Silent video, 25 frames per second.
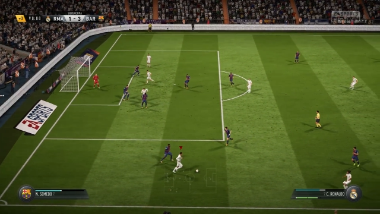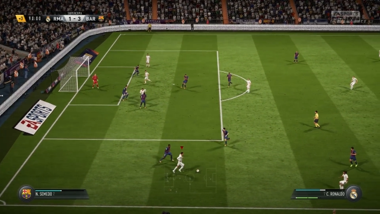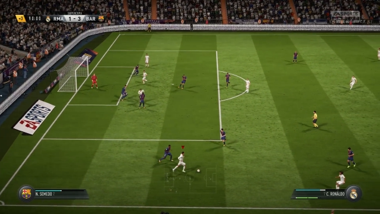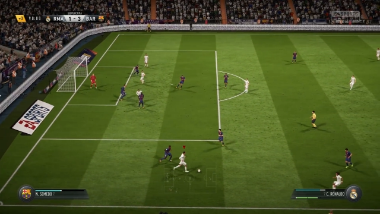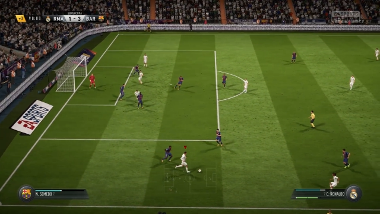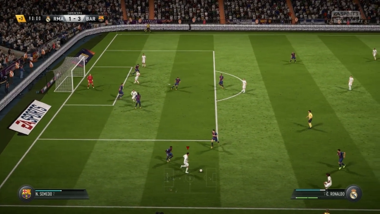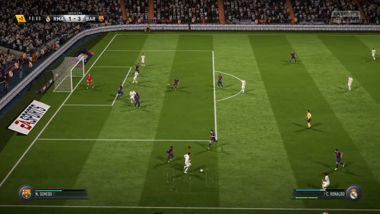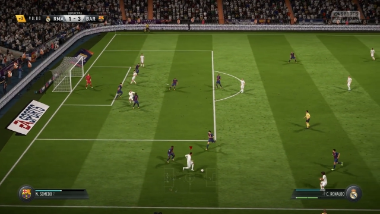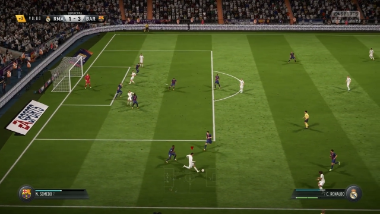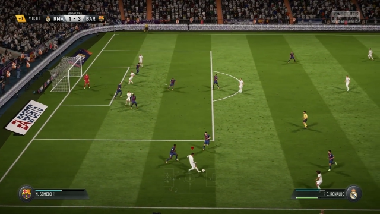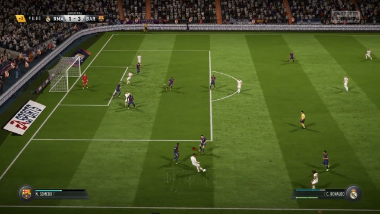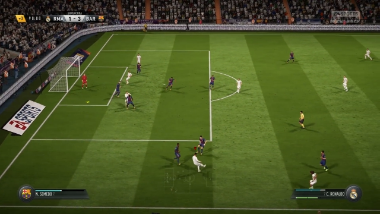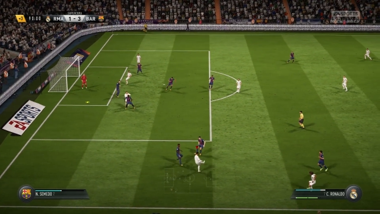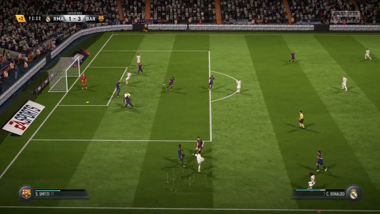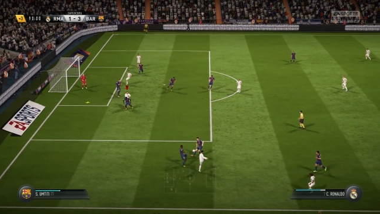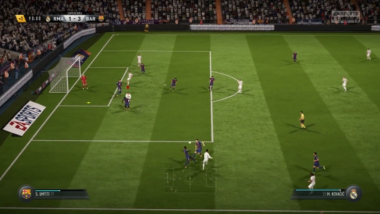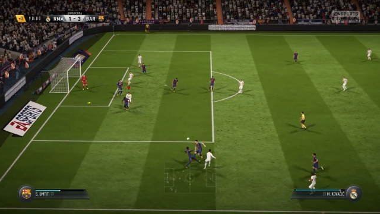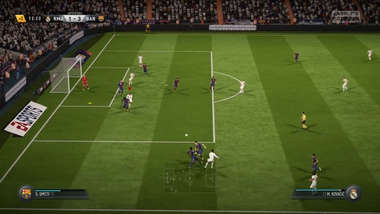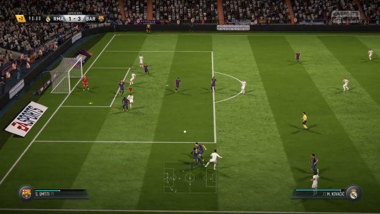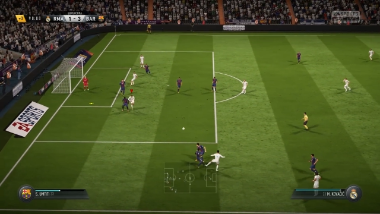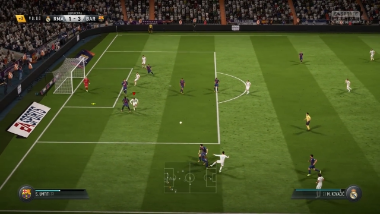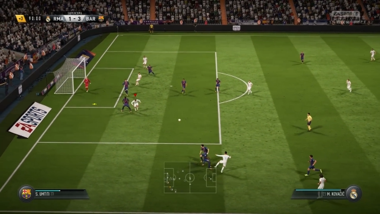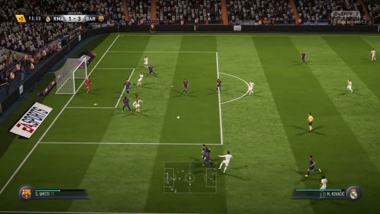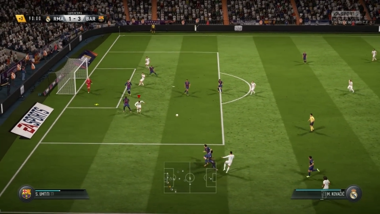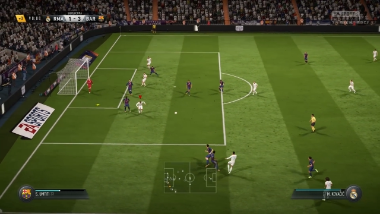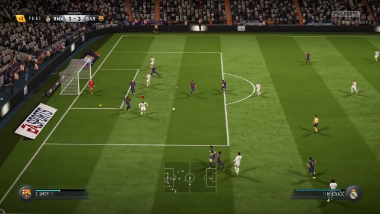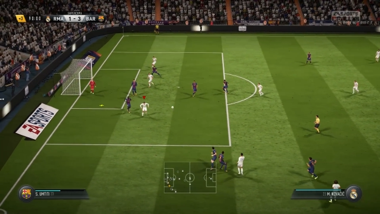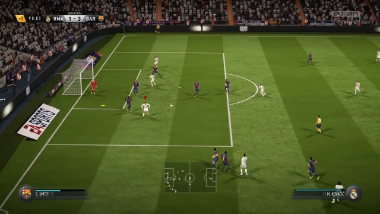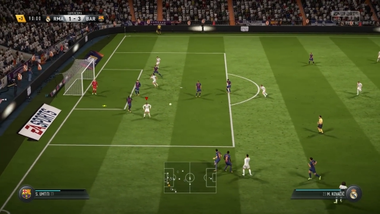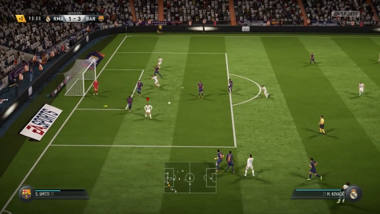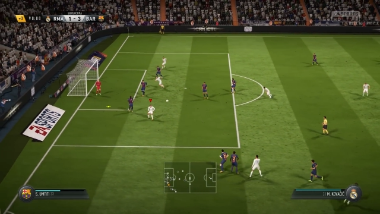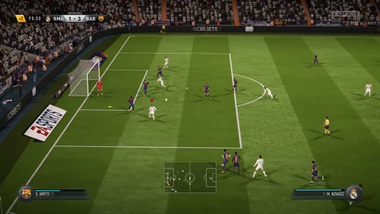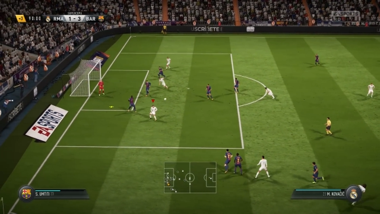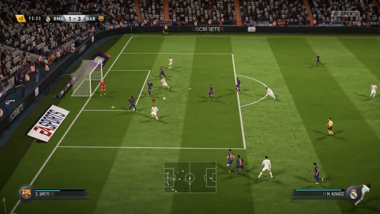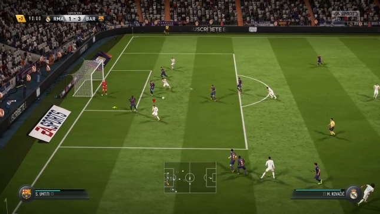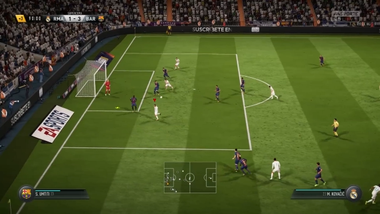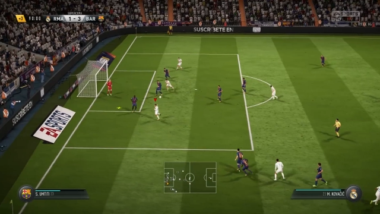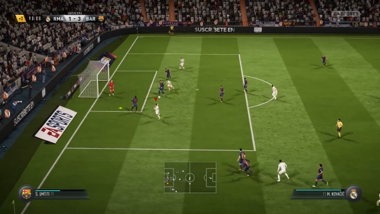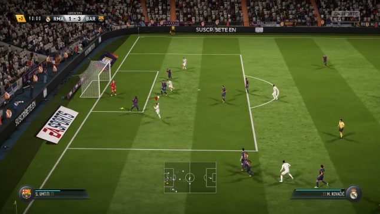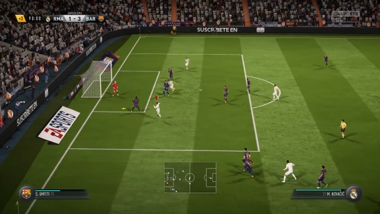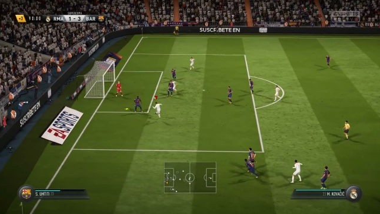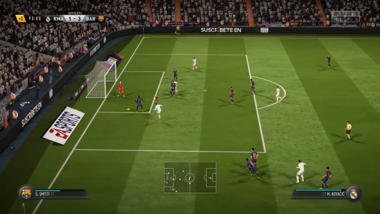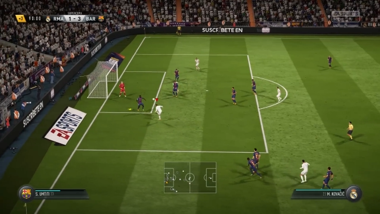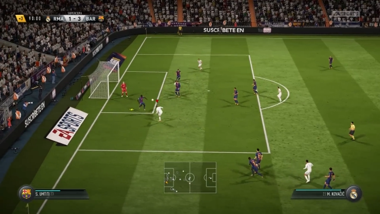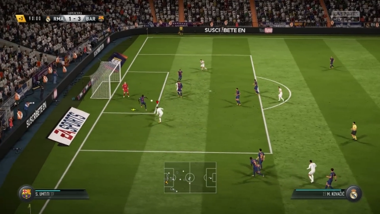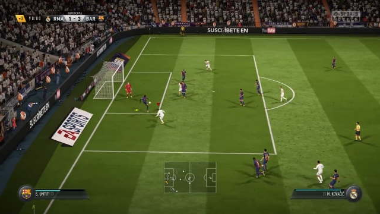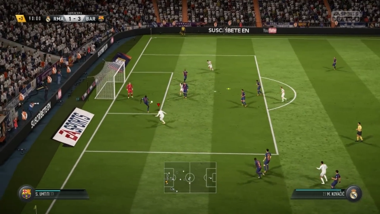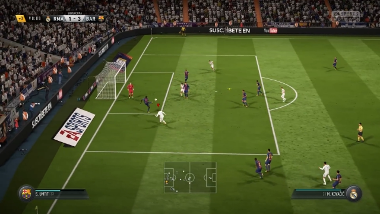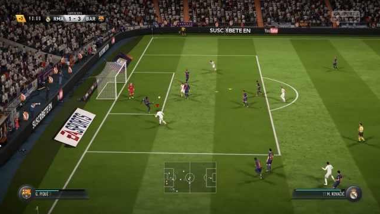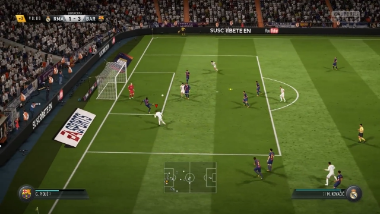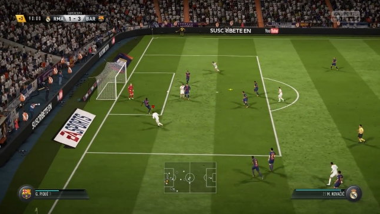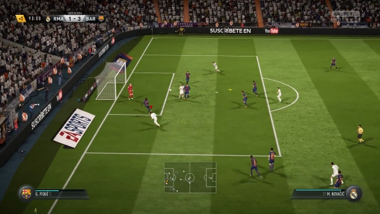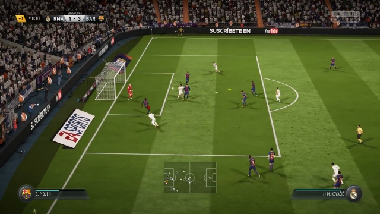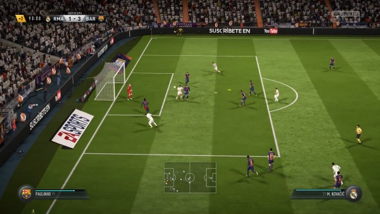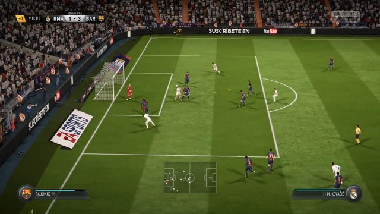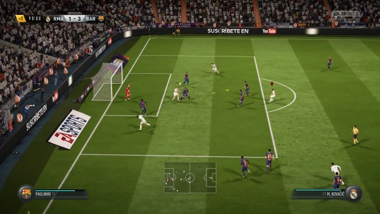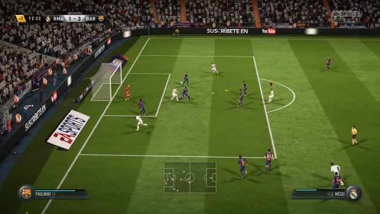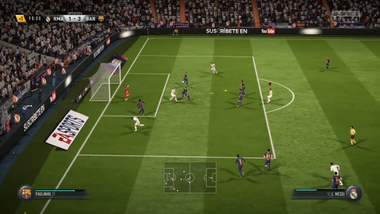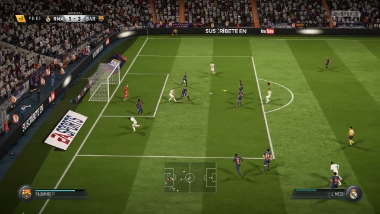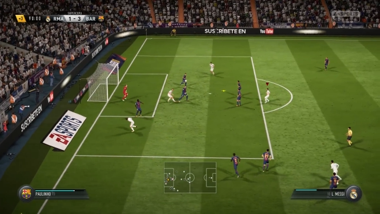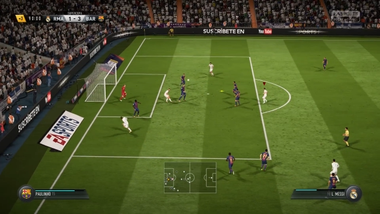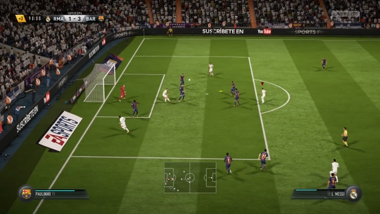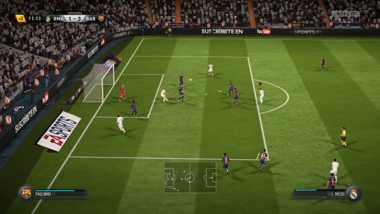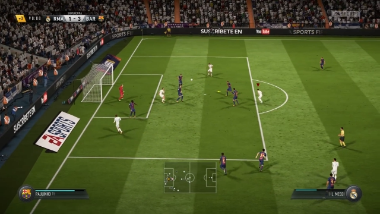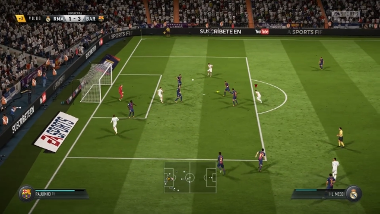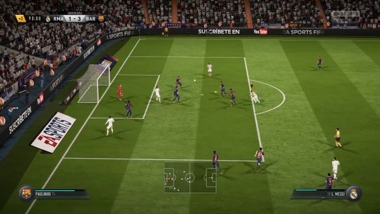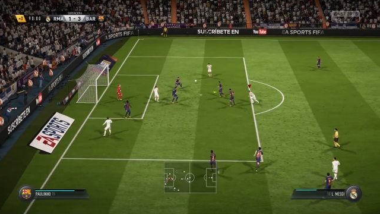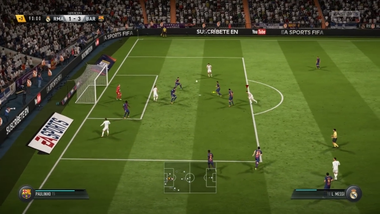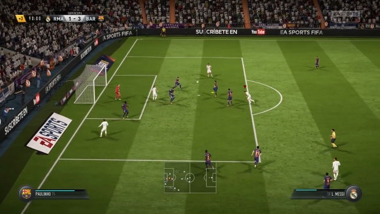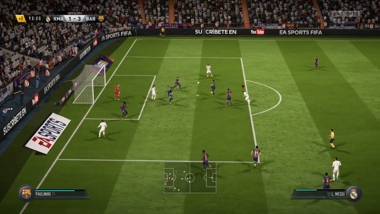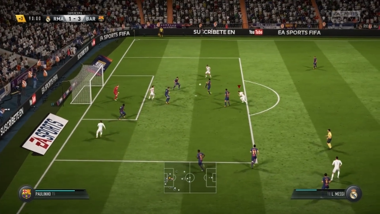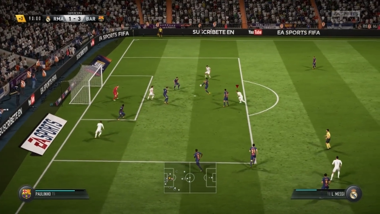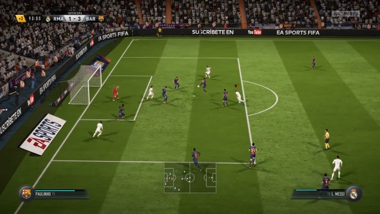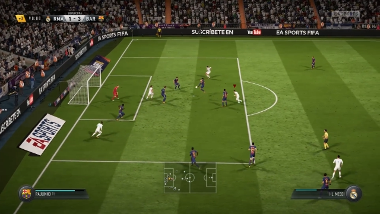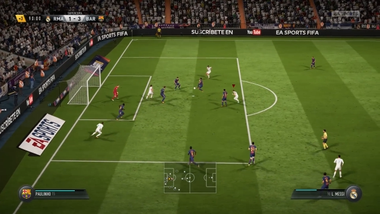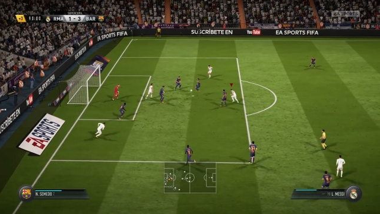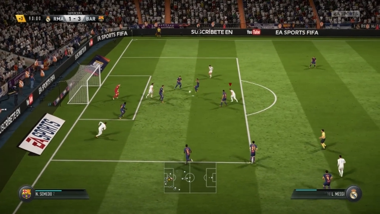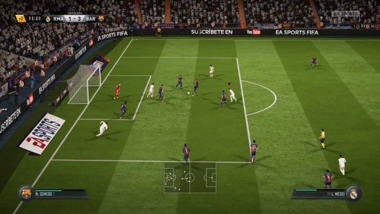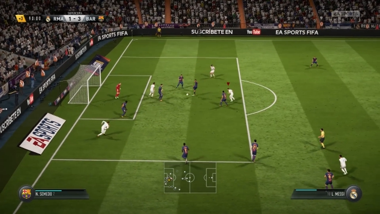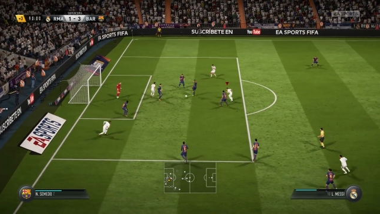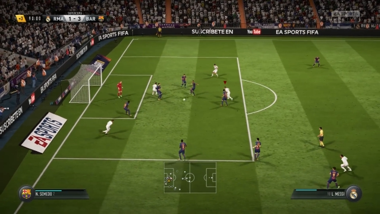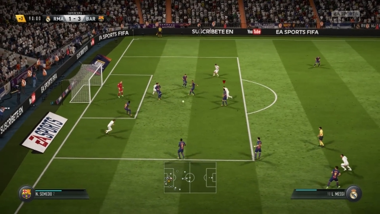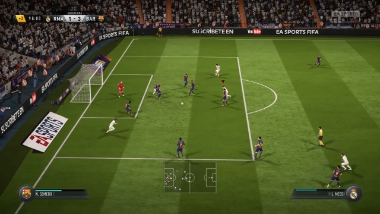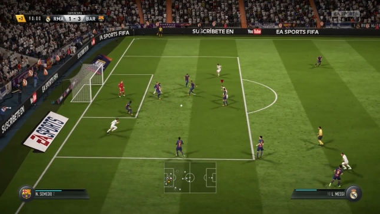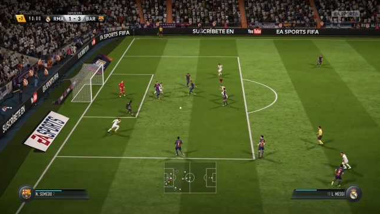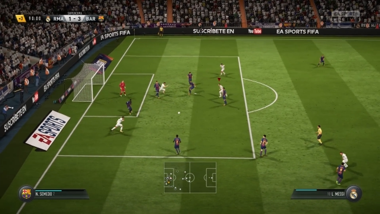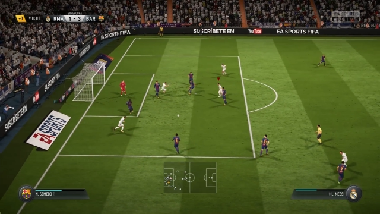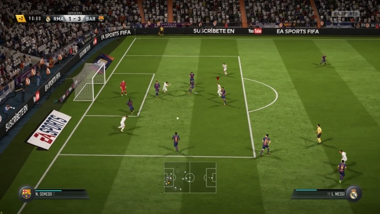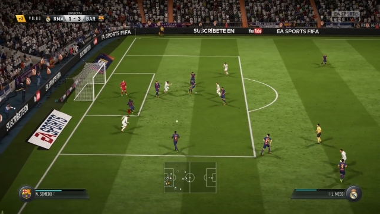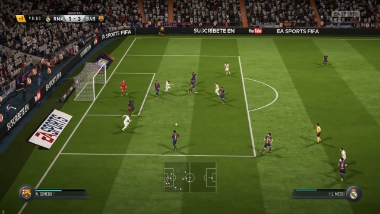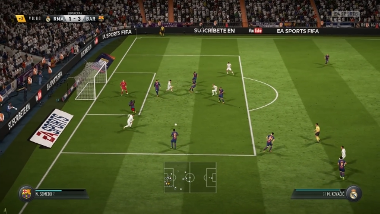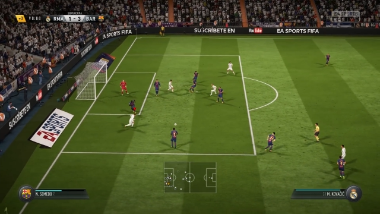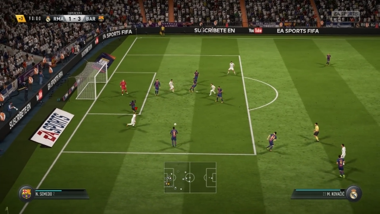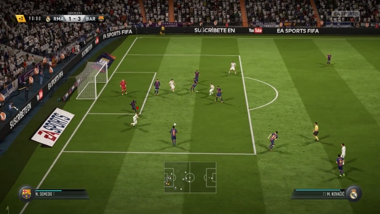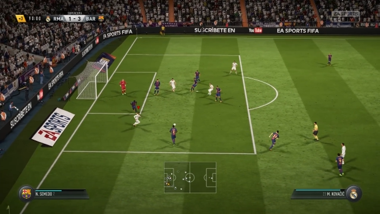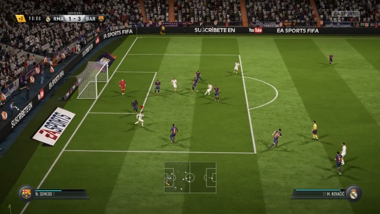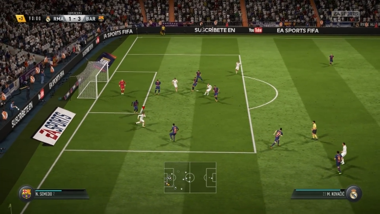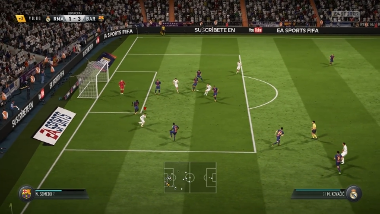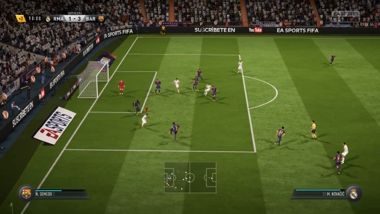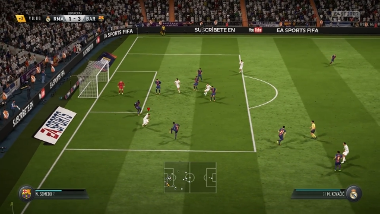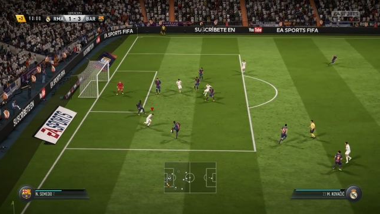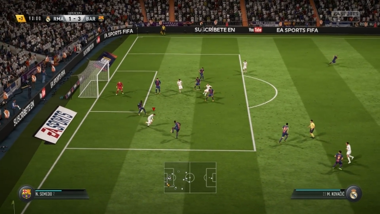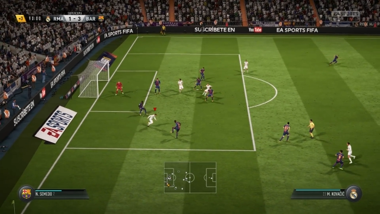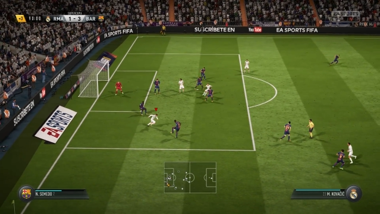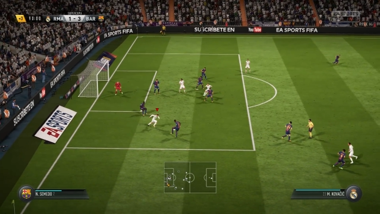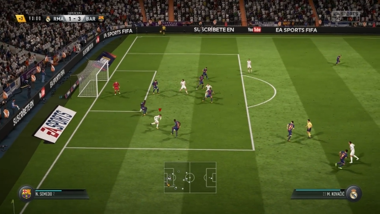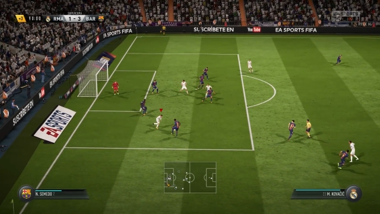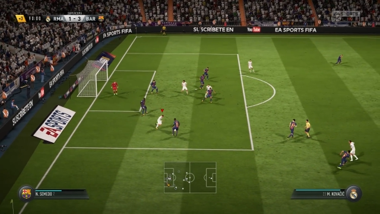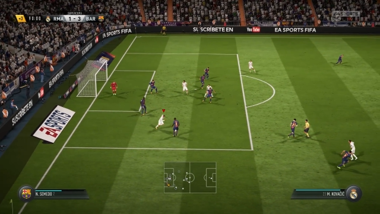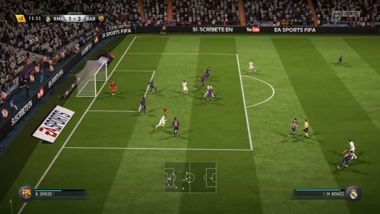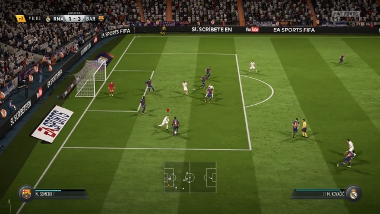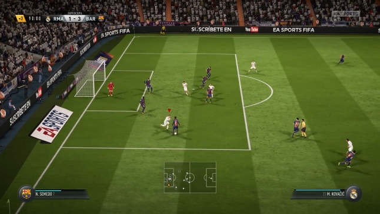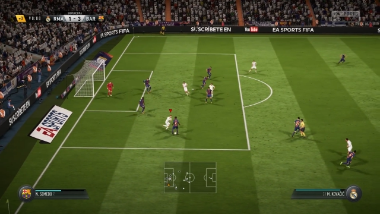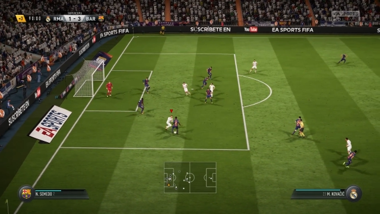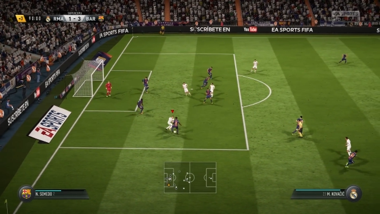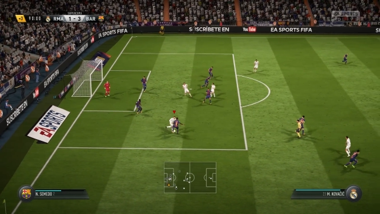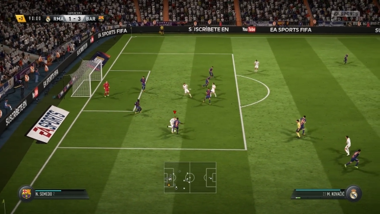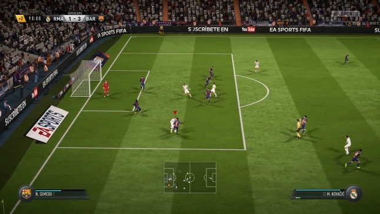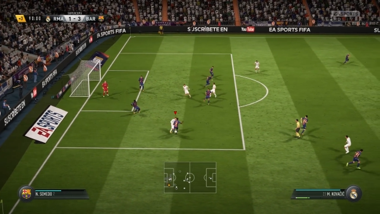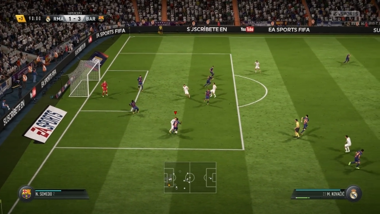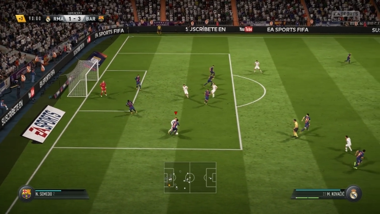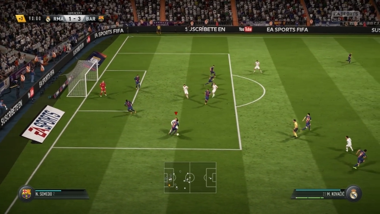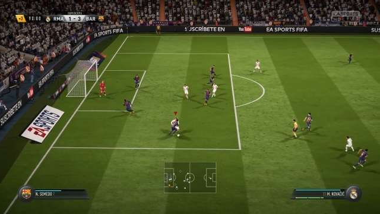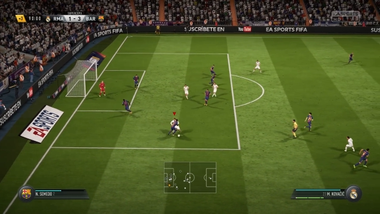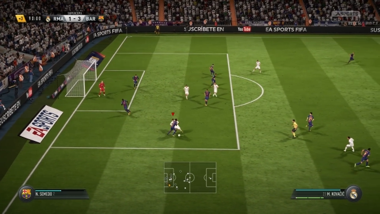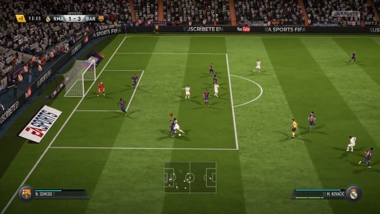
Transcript: (no speaker visible)